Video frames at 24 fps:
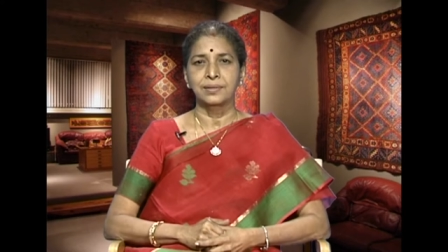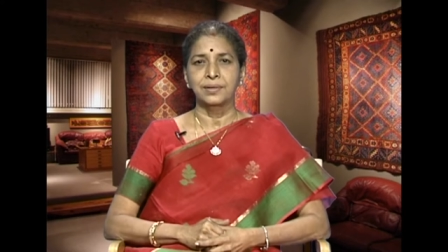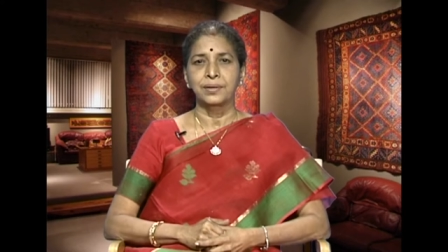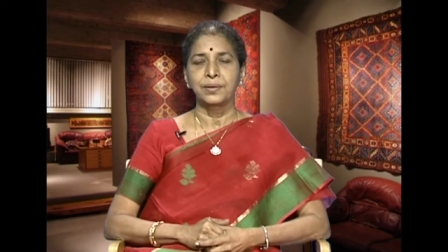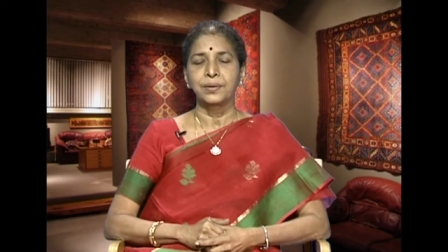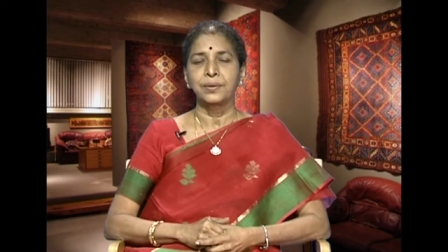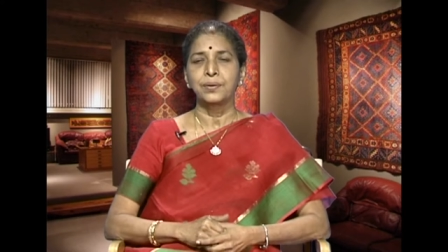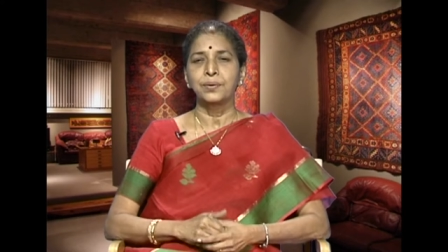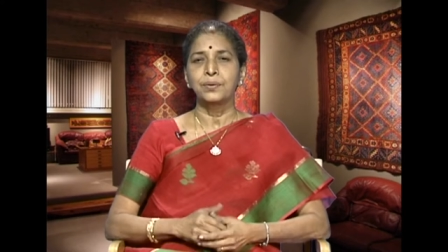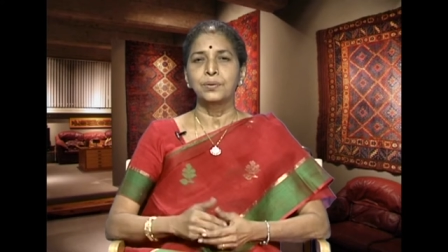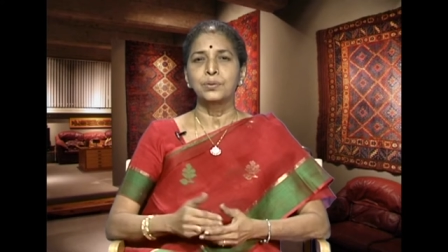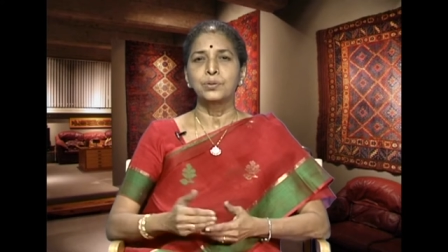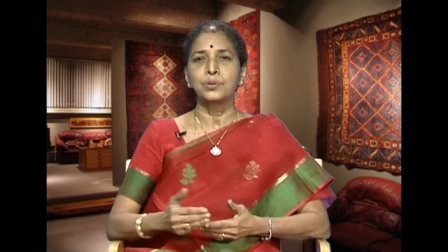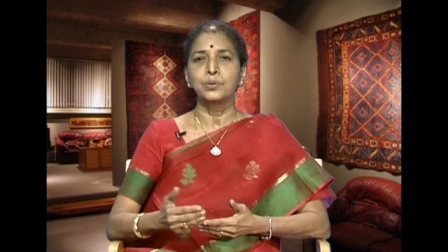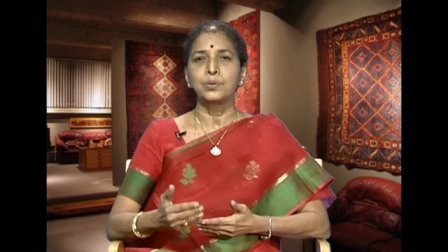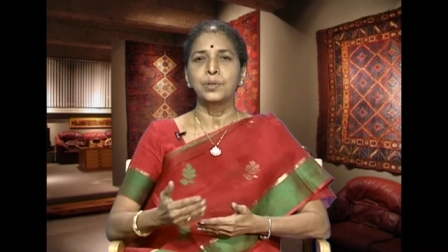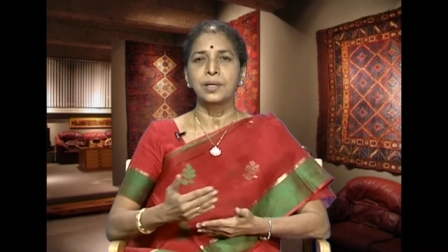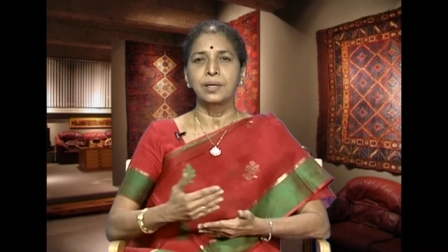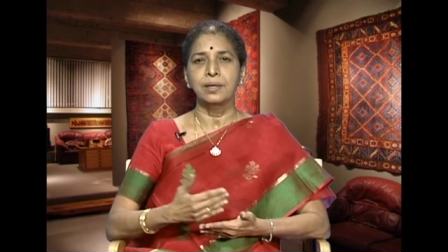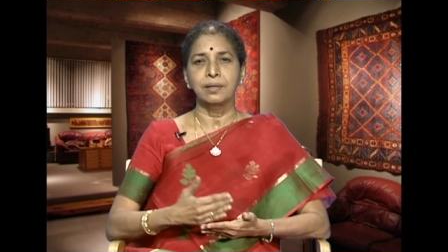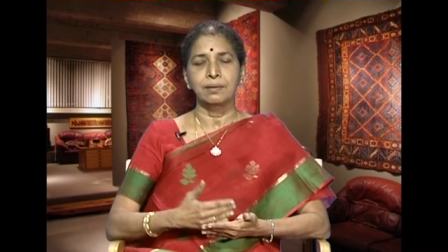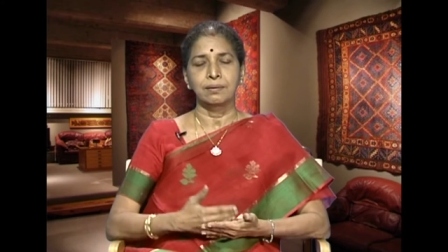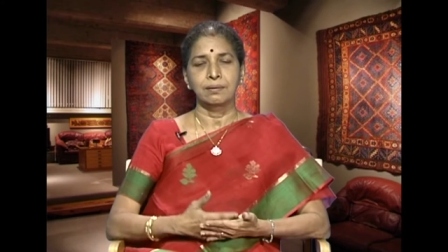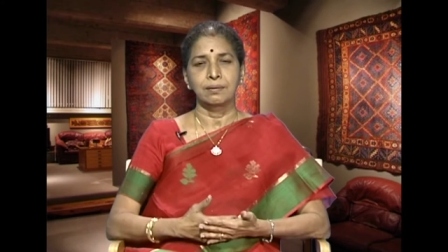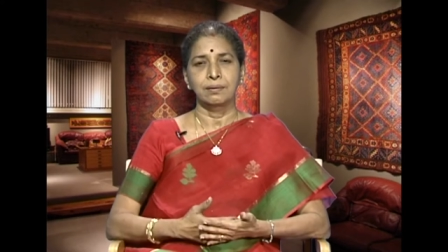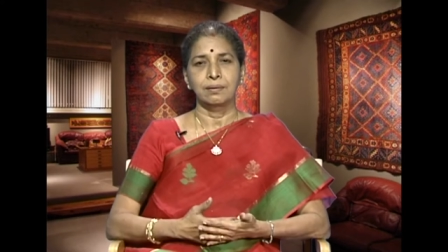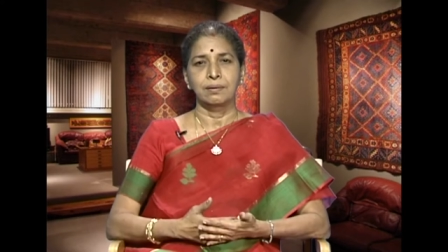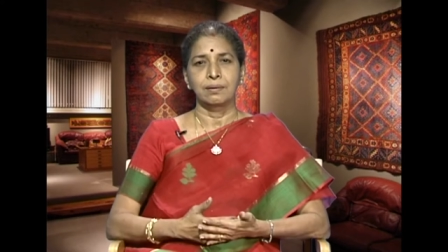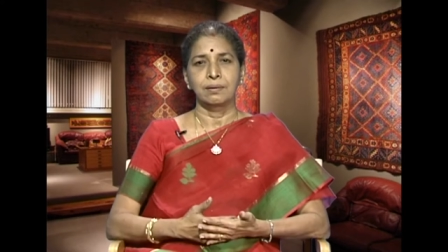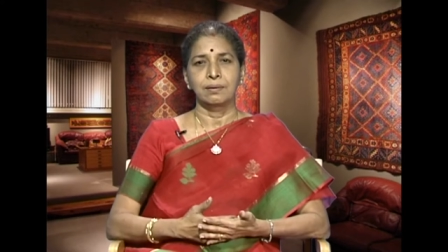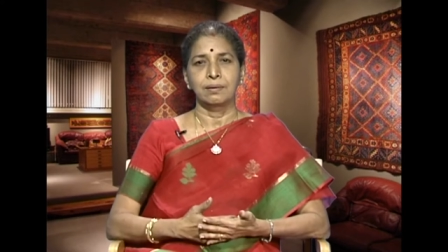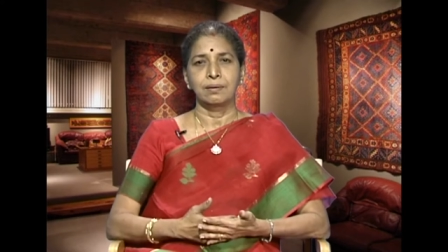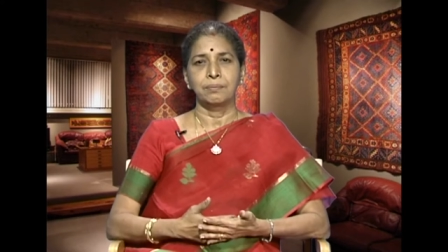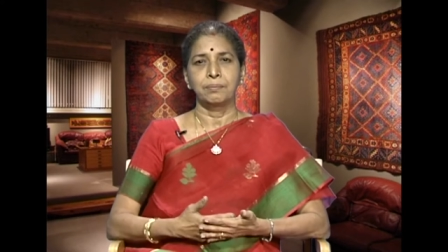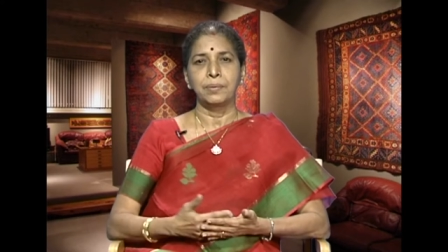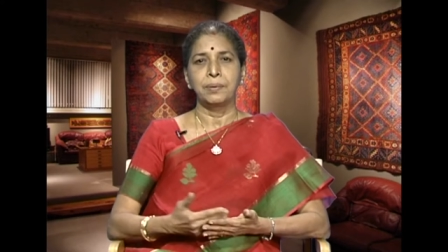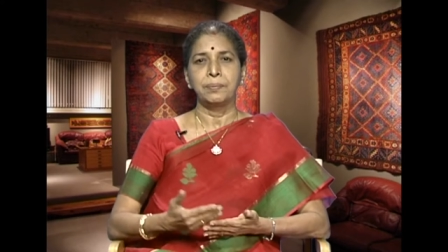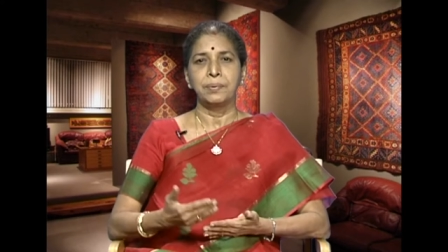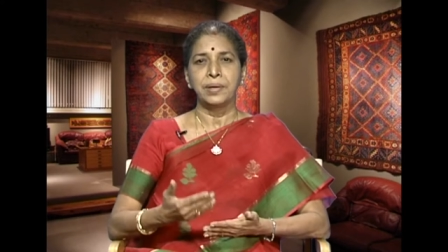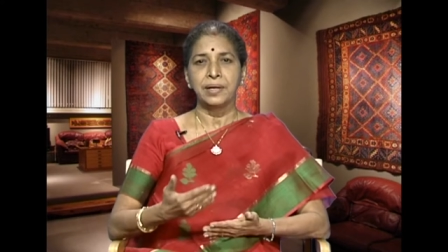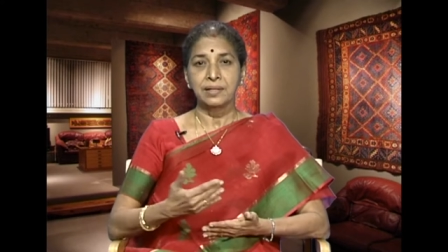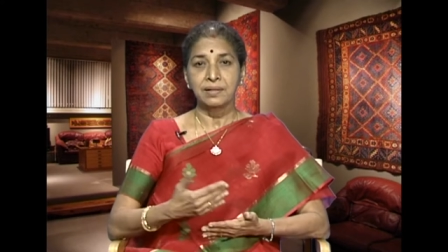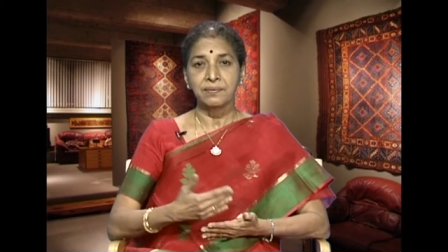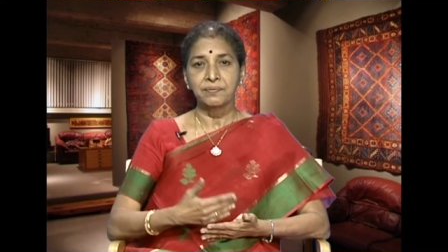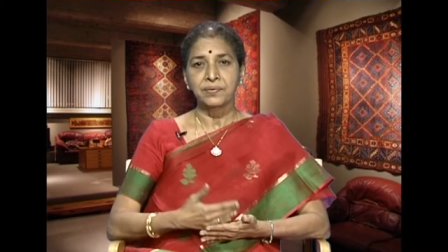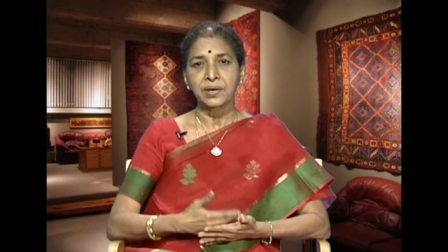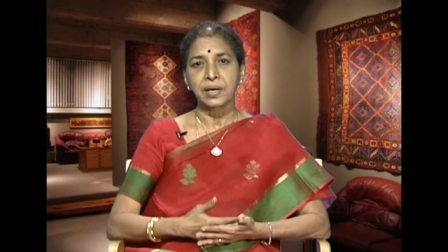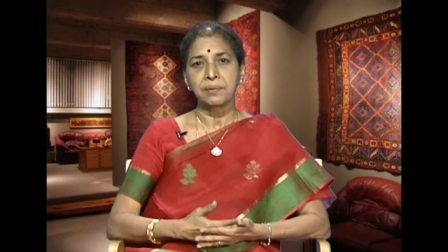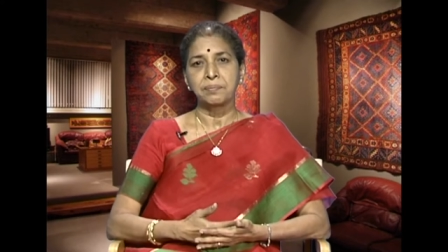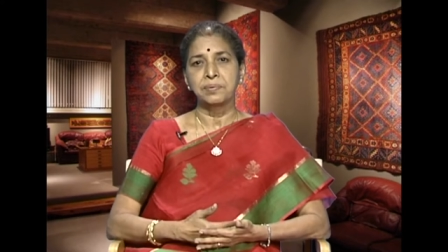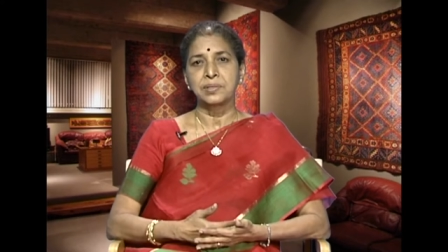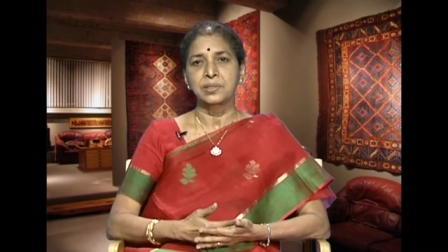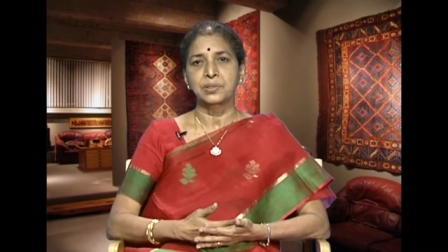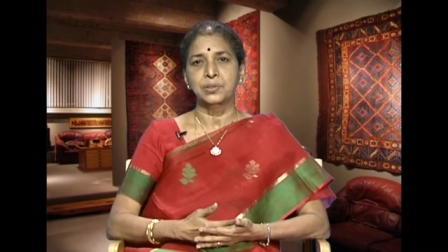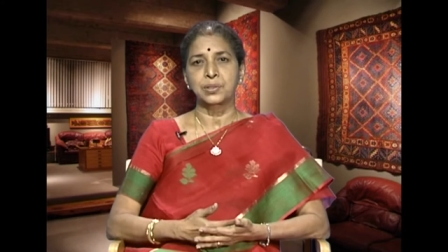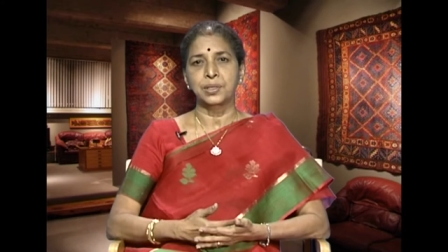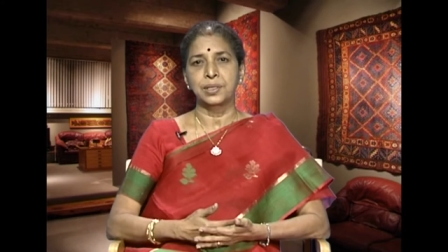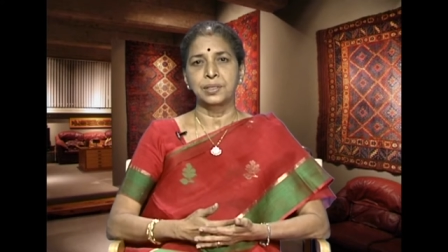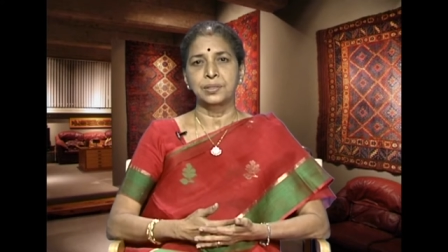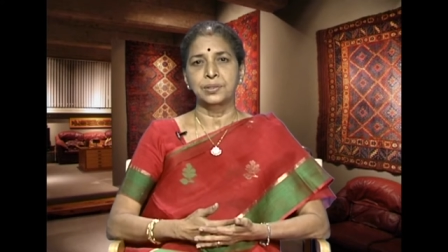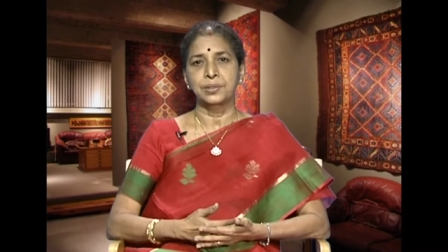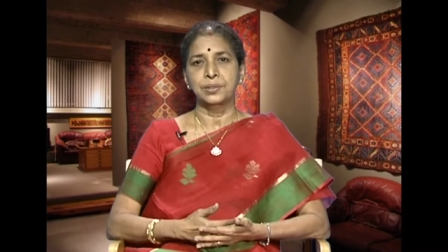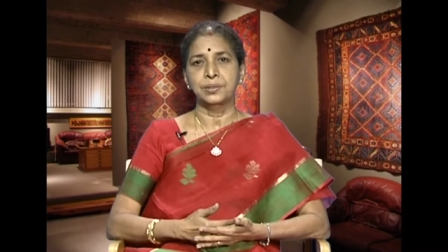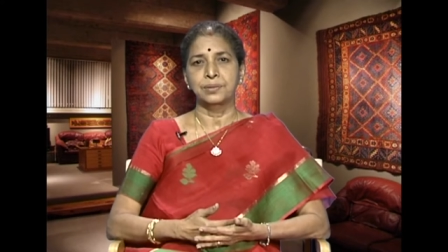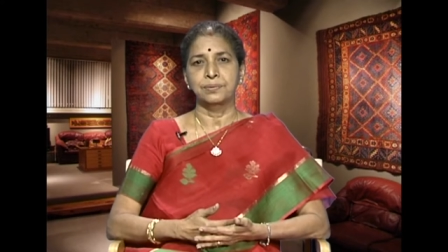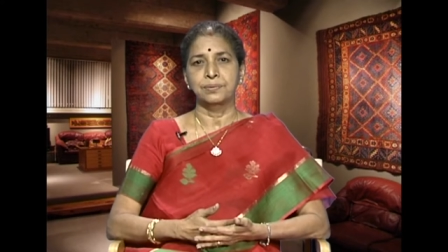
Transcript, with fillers: you know, during uh, maybe at the fiber stage